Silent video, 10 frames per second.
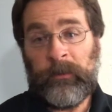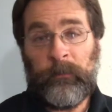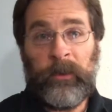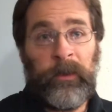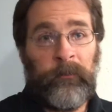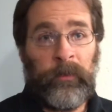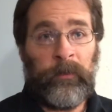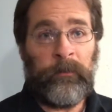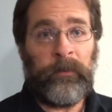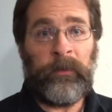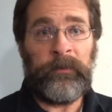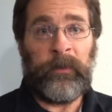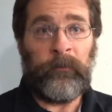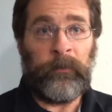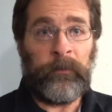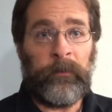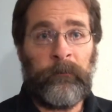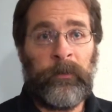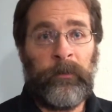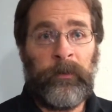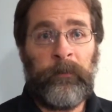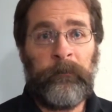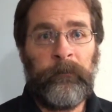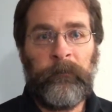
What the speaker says: or whatever, a shovel can really